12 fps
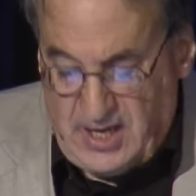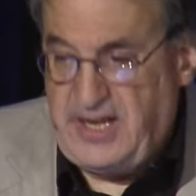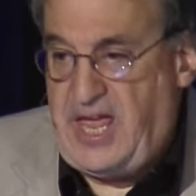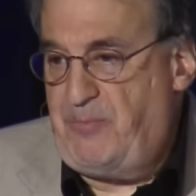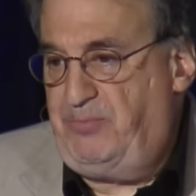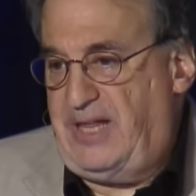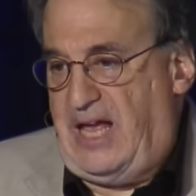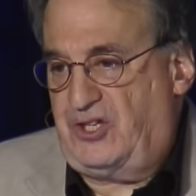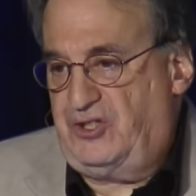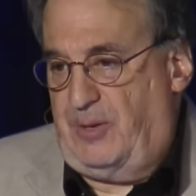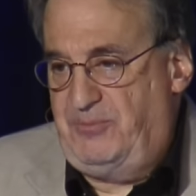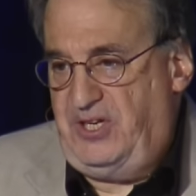kept blacks
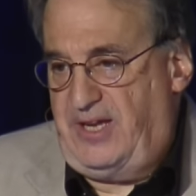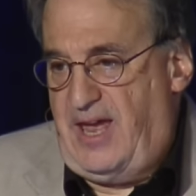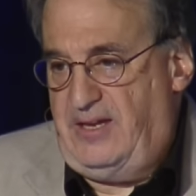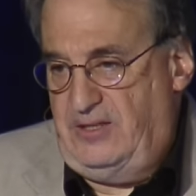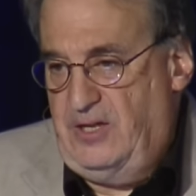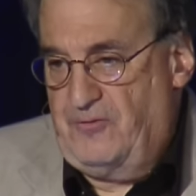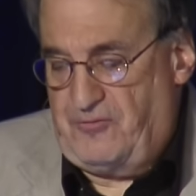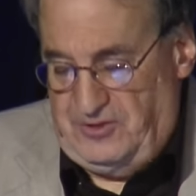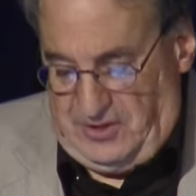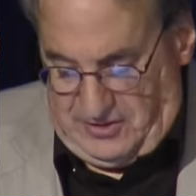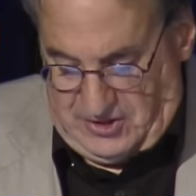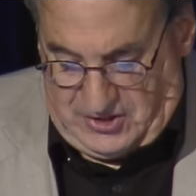subjugated for
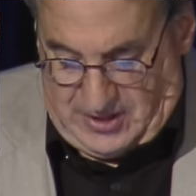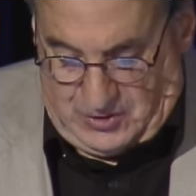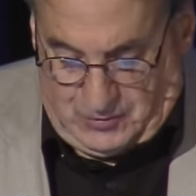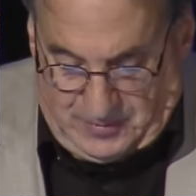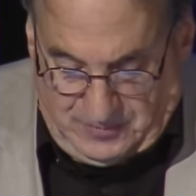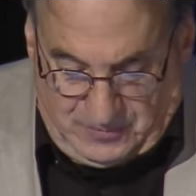another century.